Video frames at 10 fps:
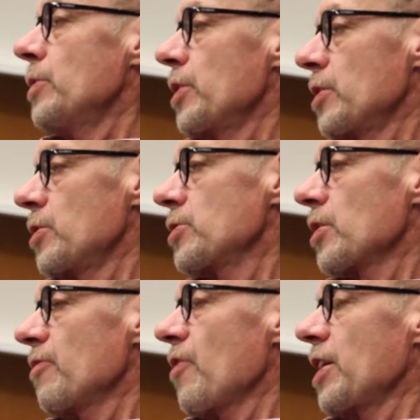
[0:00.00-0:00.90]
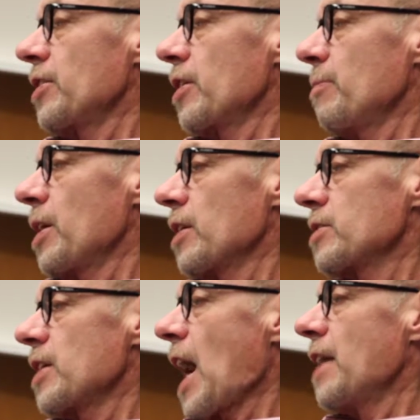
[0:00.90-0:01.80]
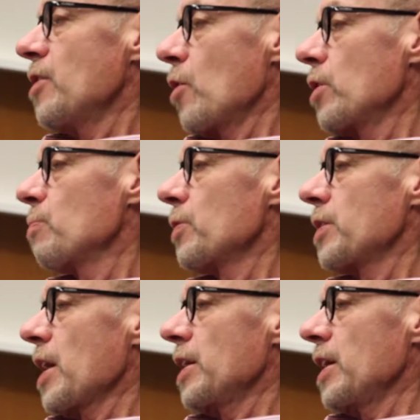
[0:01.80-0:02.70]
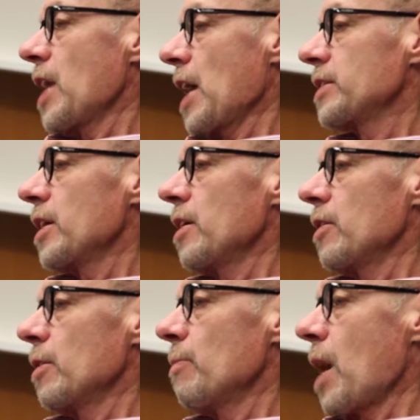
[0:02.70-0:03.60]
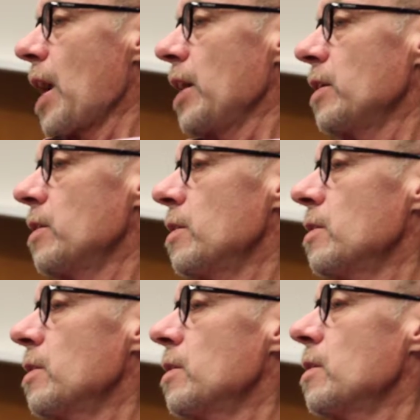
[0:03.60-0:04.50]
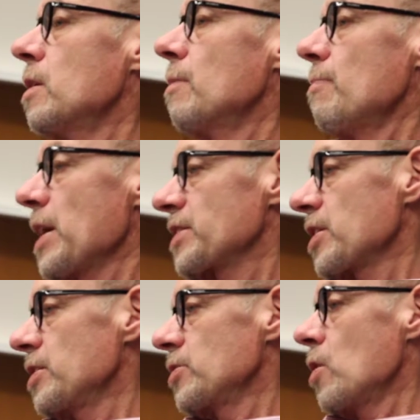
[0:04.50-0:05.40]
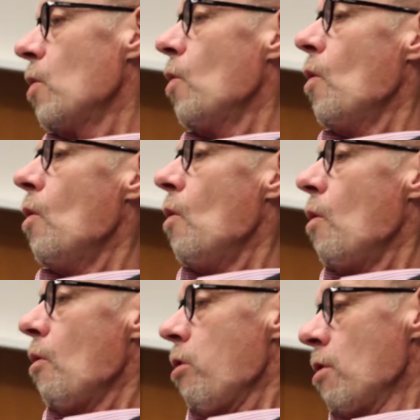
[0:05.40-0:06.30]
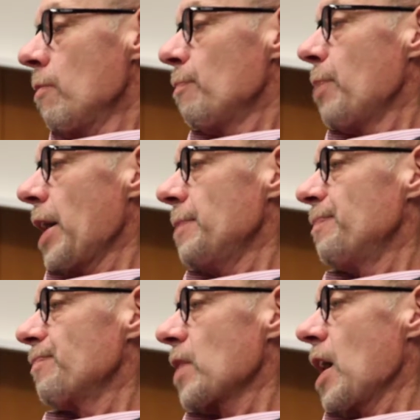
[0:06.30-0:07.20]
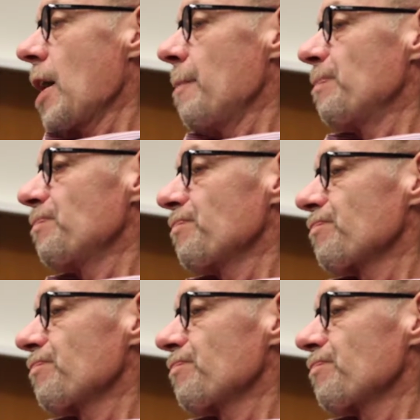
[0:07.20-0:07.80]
You can usually find their email and say, I know you're pretending not to hear my message, but I